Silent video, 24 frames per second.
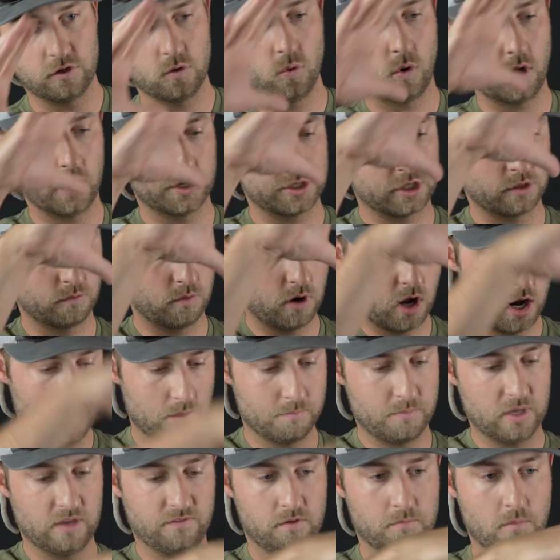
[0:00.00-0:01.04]
you wanted to run a
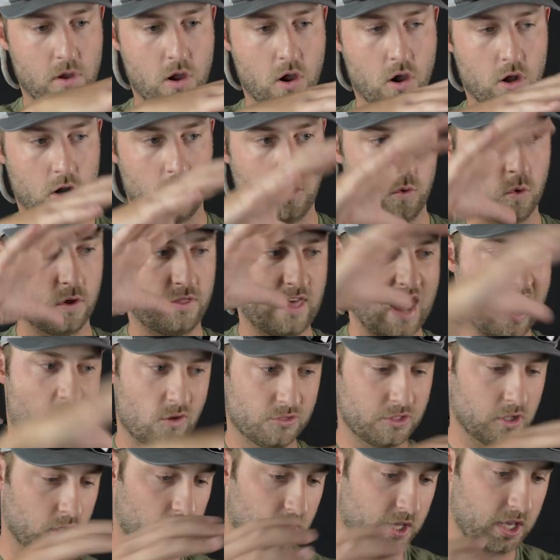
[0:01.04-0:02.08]
Bivvy mode
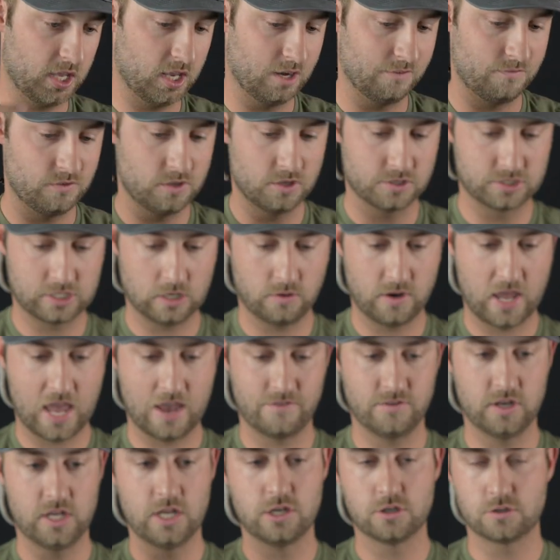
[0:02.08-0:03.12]
without the lid, if you just don't
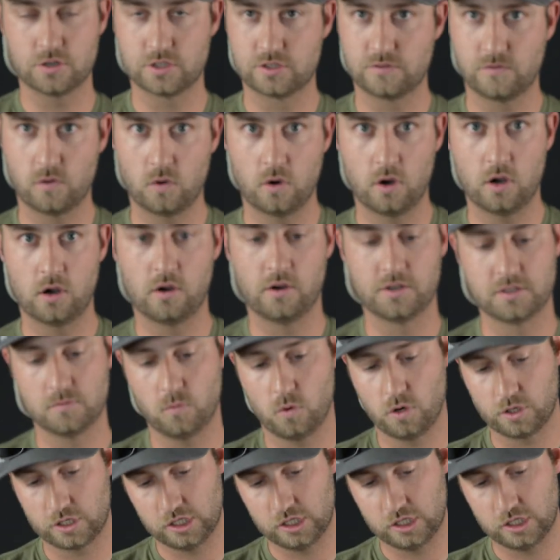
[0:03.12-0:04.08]
have an interest for it or it's more